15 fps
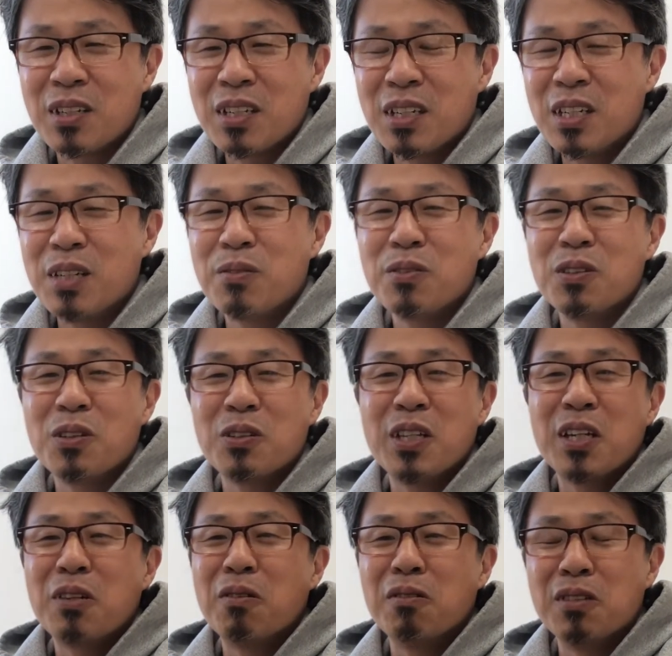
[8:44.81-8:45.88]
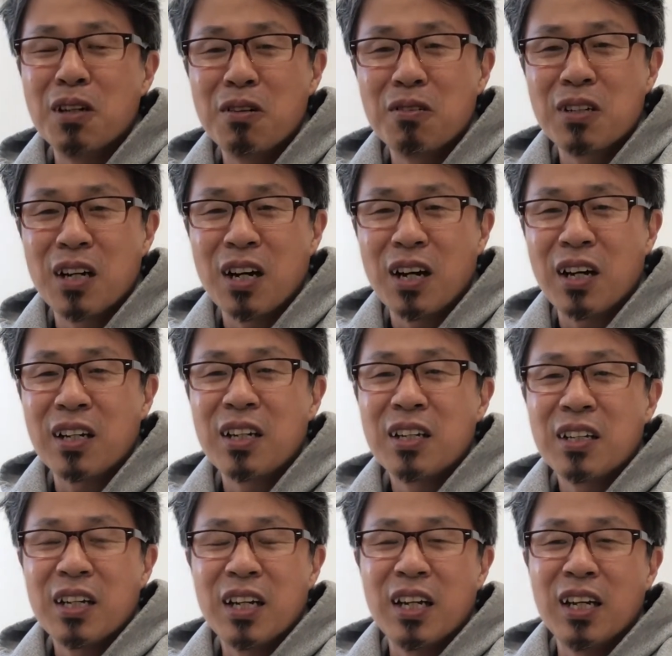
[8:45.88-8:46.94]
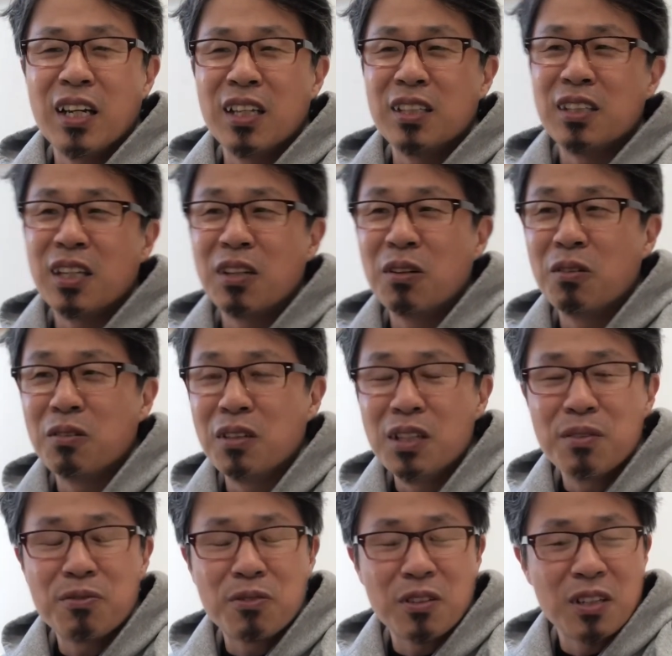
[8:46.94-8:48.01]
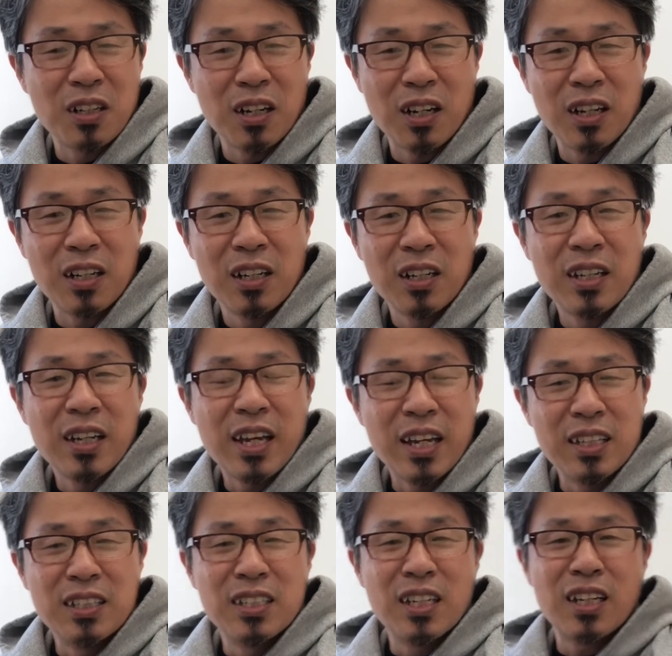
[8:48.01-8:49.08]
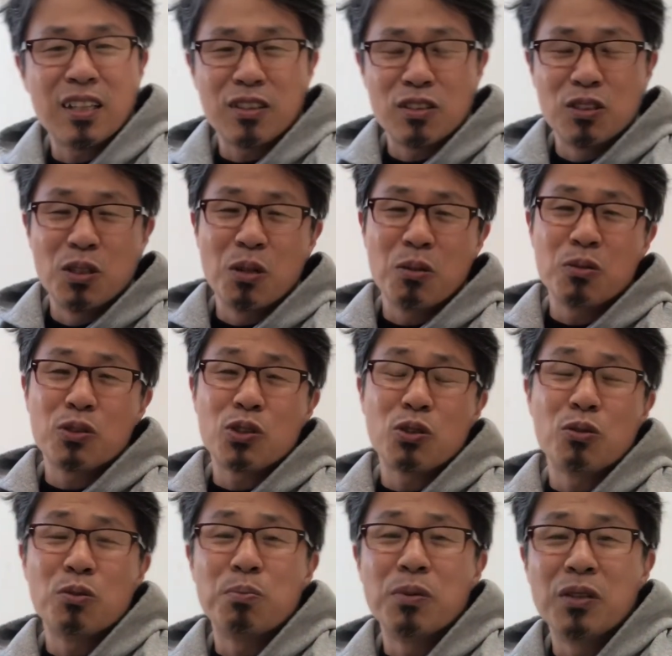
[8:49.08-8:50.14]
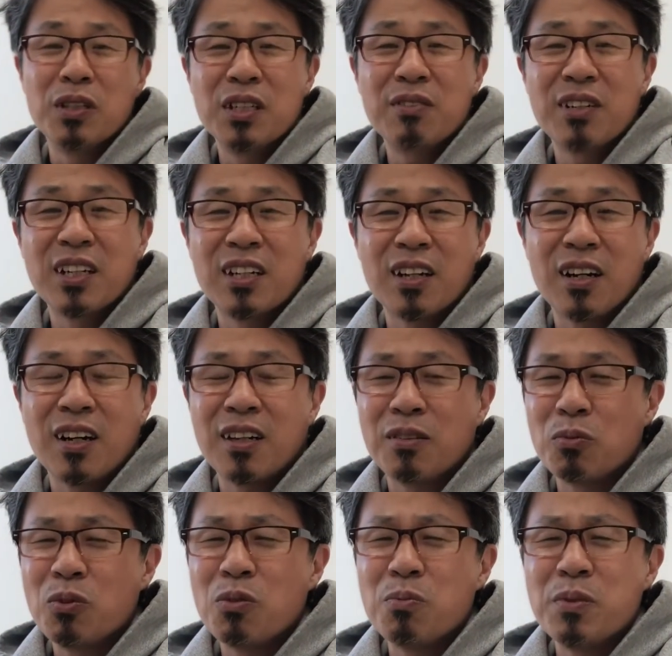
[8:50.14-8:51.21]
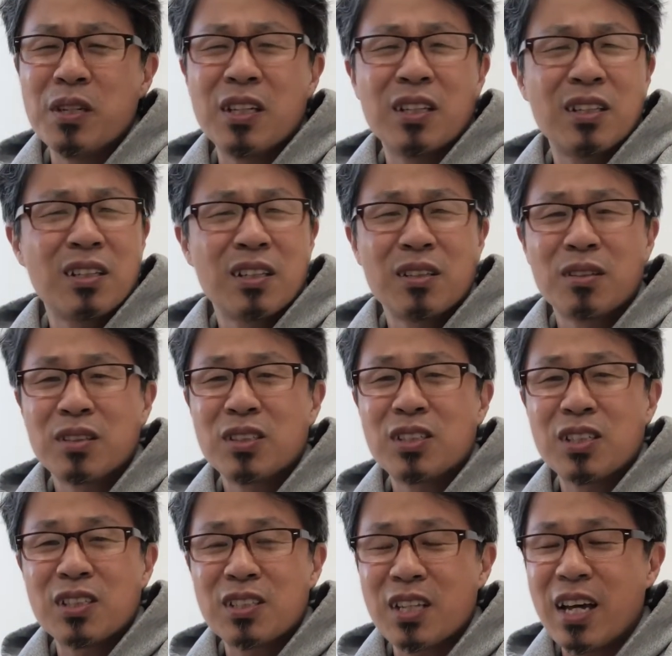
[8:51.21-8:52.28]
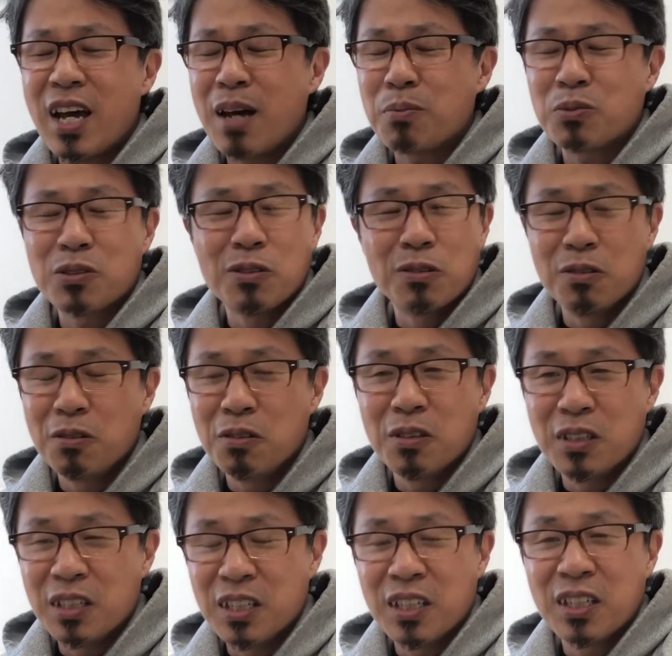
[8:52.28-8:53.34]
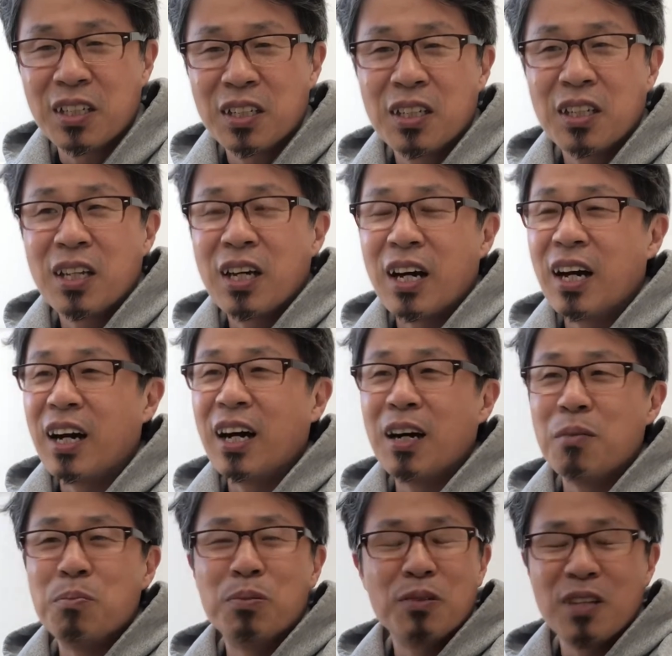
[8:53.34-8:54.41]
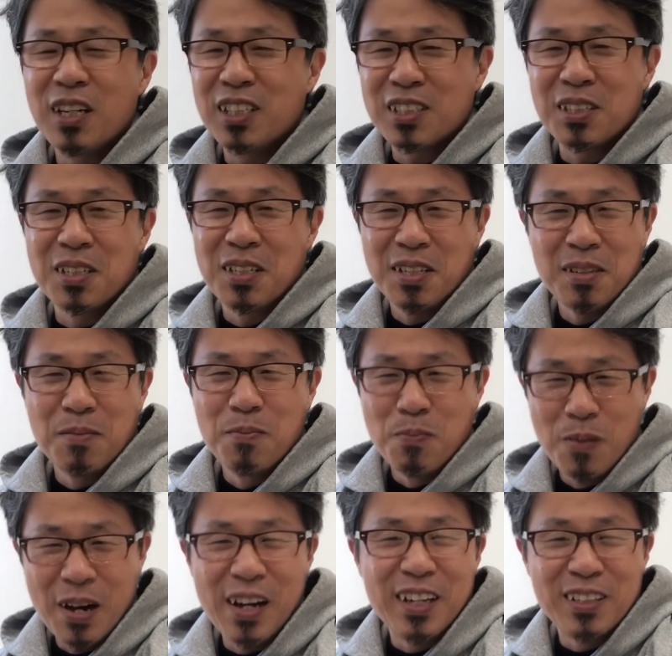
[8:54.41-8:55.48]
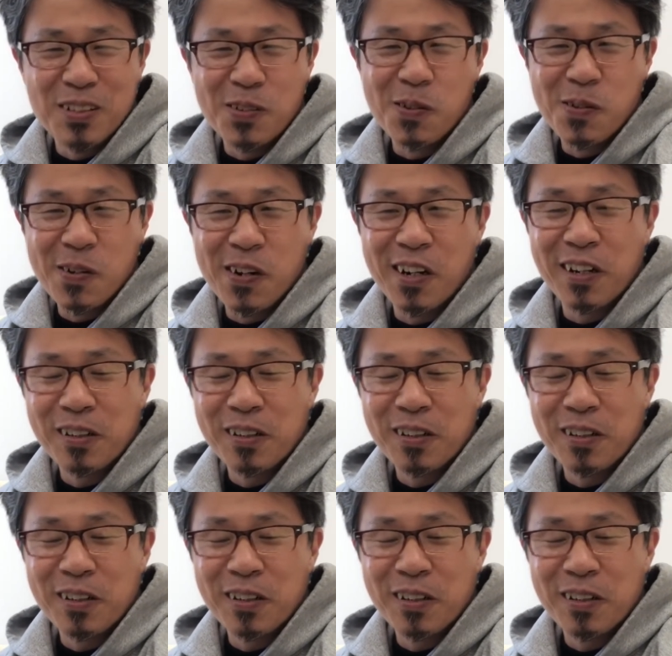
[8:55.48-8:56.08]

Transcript: even though they don't know God and they don't live for God and yet, to those who believe in God, will be just absolutely uh, blessed by the Lord.